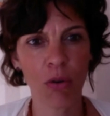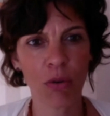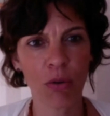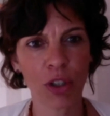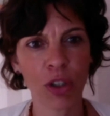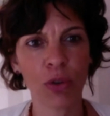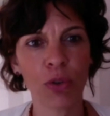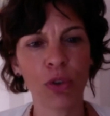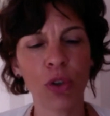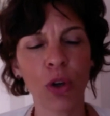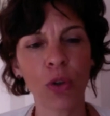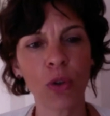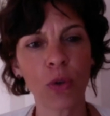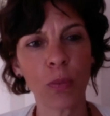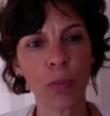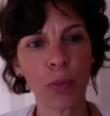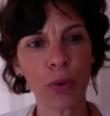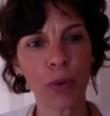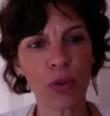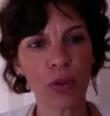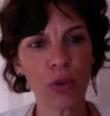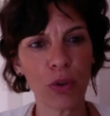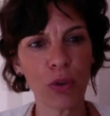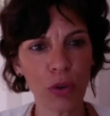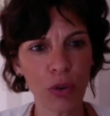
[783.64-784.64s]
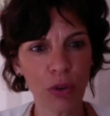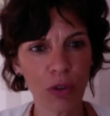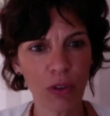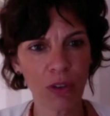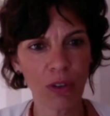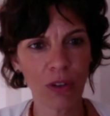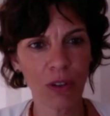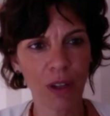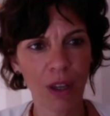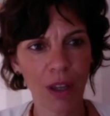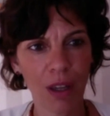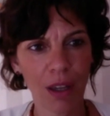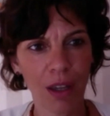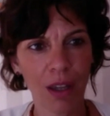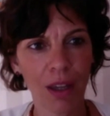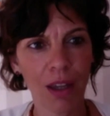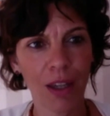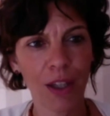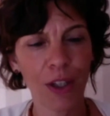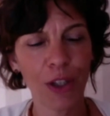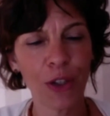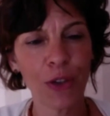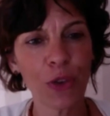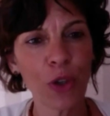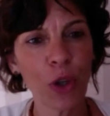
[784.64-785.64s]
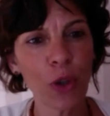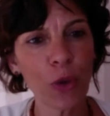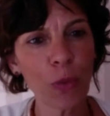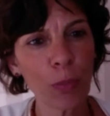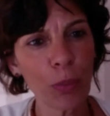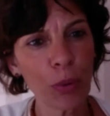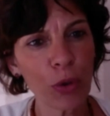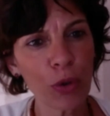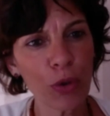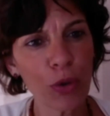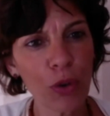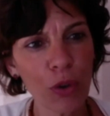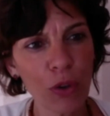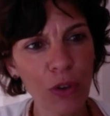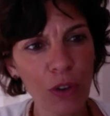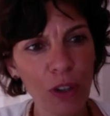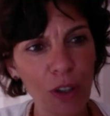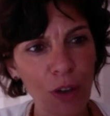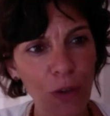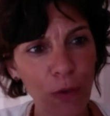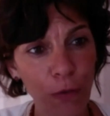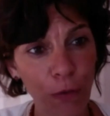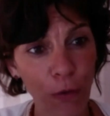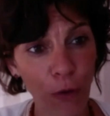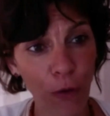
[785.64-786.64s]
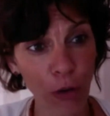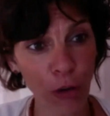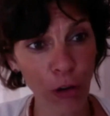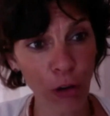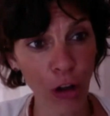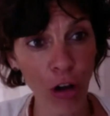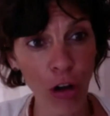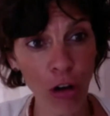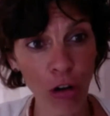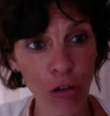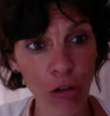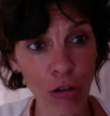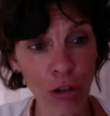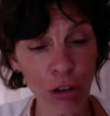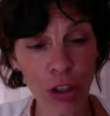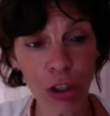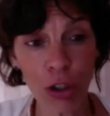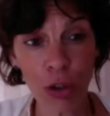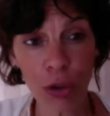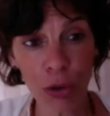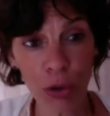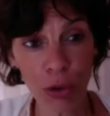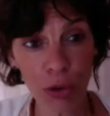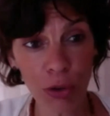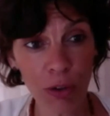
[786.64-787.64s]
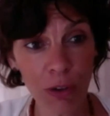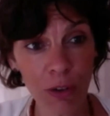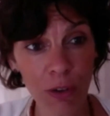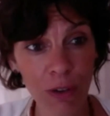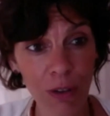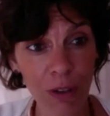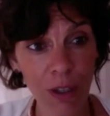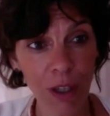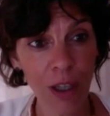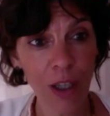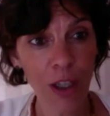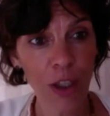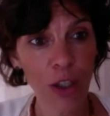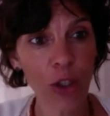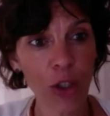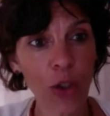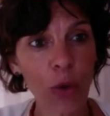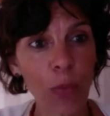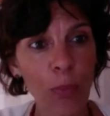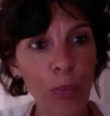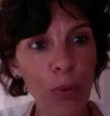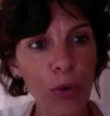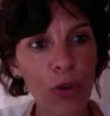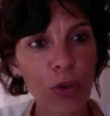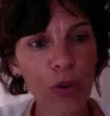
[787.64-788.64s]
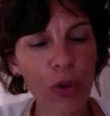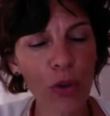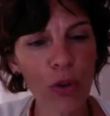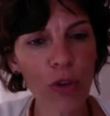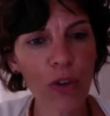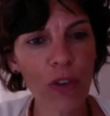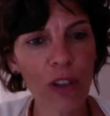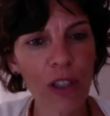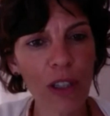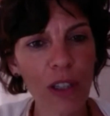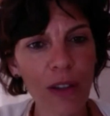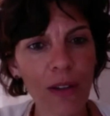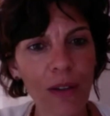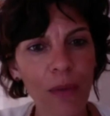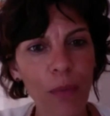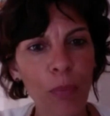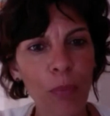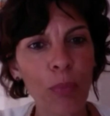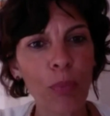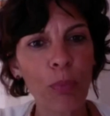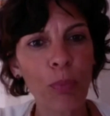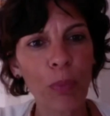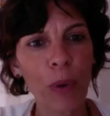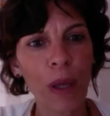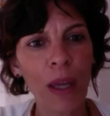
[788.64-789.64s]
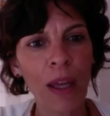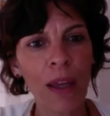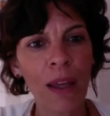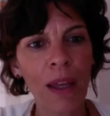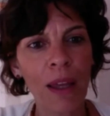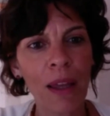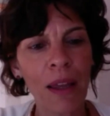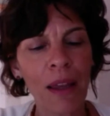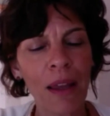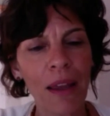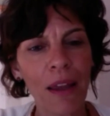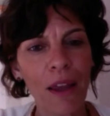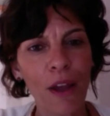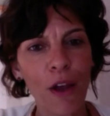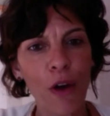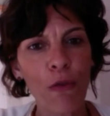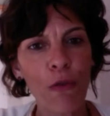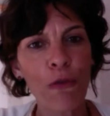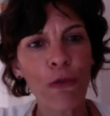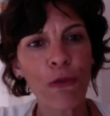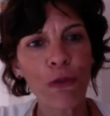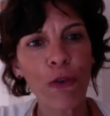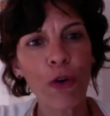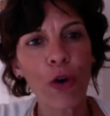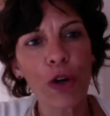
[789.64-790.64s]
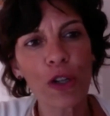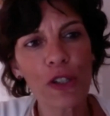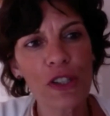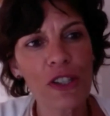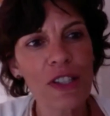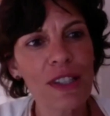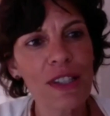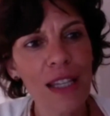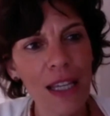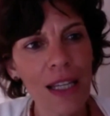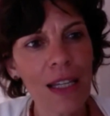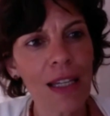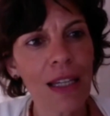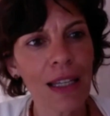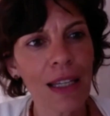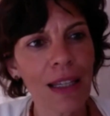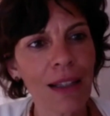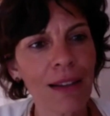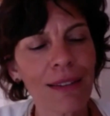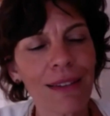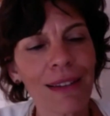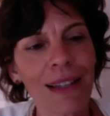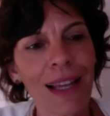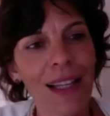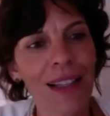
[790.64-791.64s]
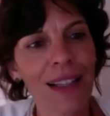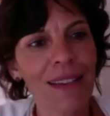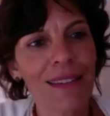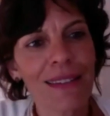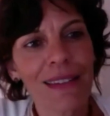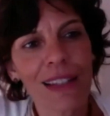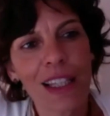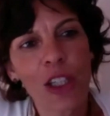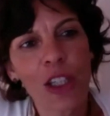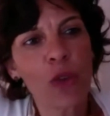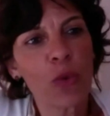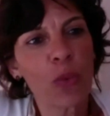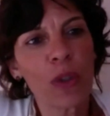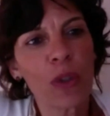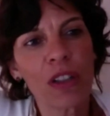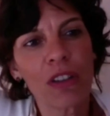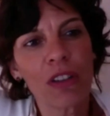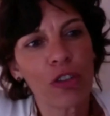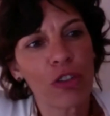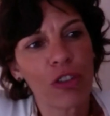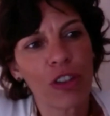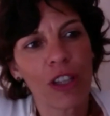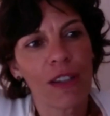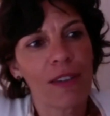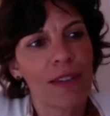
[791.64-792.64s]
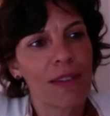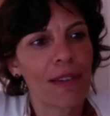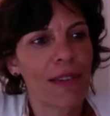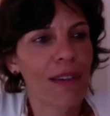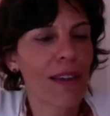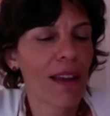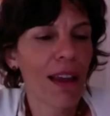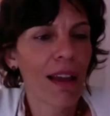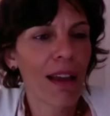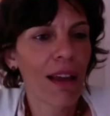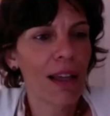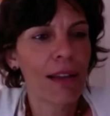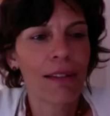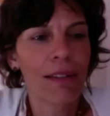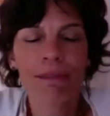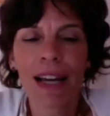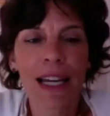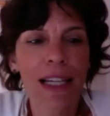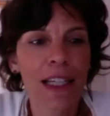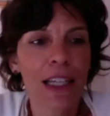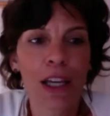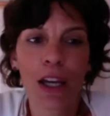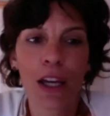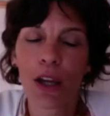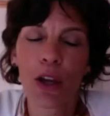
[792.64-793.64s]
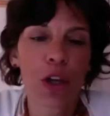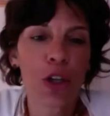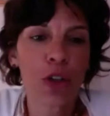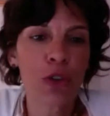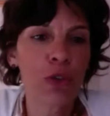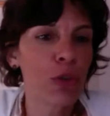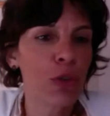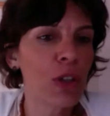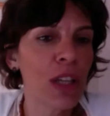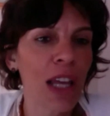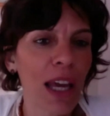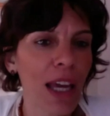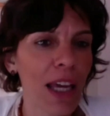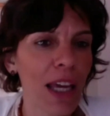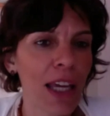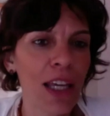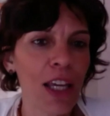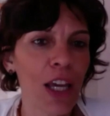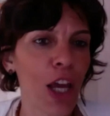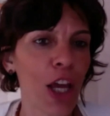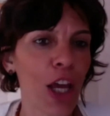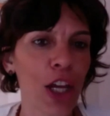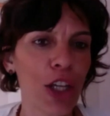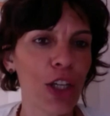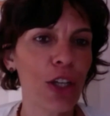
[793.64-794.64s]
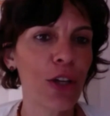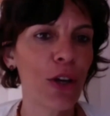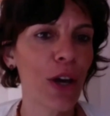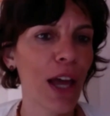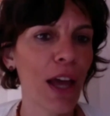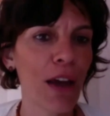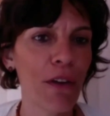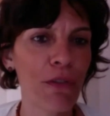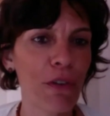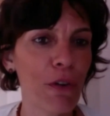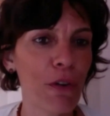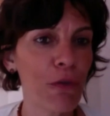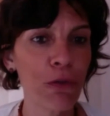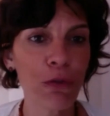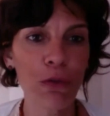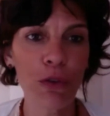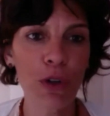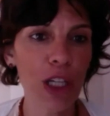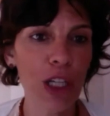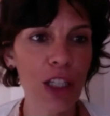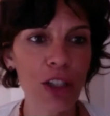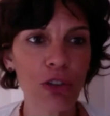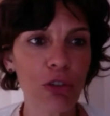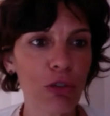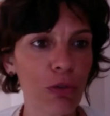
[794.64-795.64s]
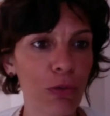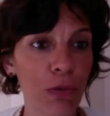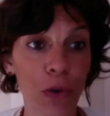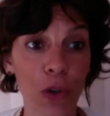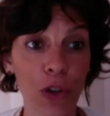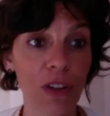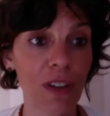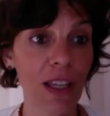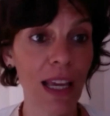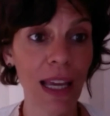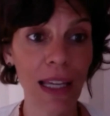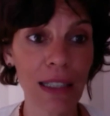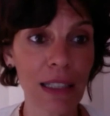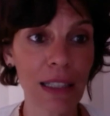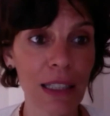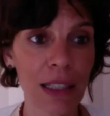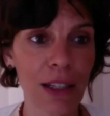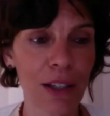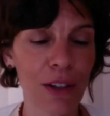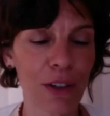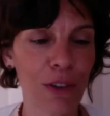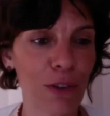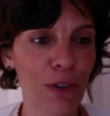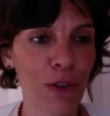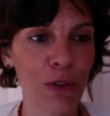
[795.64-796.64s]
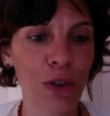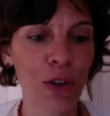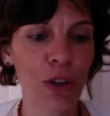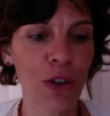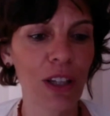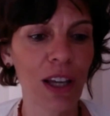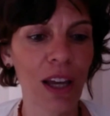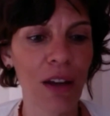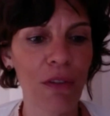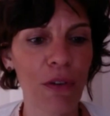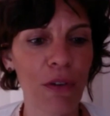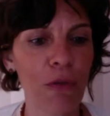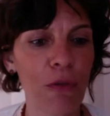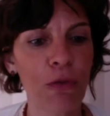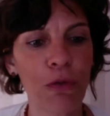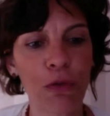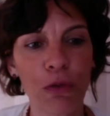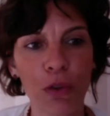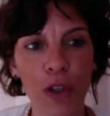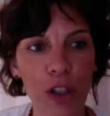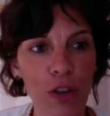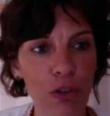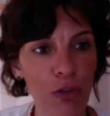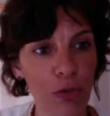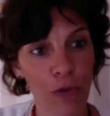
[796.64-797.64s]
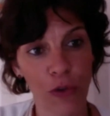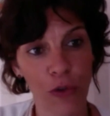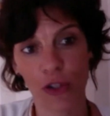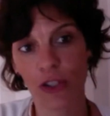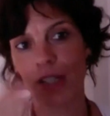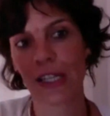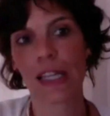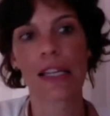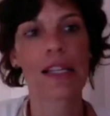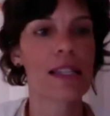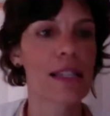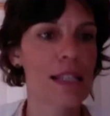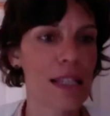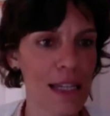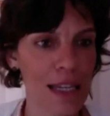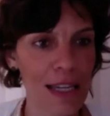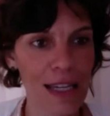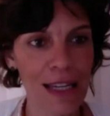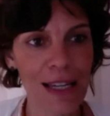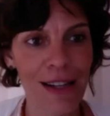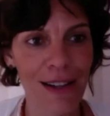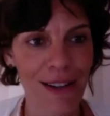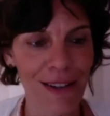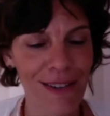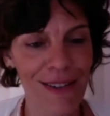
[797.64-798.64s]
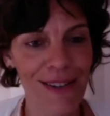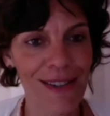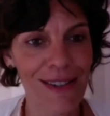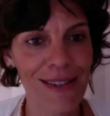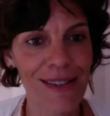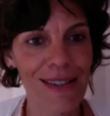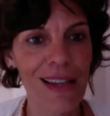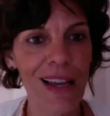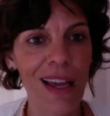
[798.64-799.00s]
you don't produce it for long use, you produce it foreseeing that it will just, like today, you have a fridge for 10 years. You don't have a fridge for 60 years.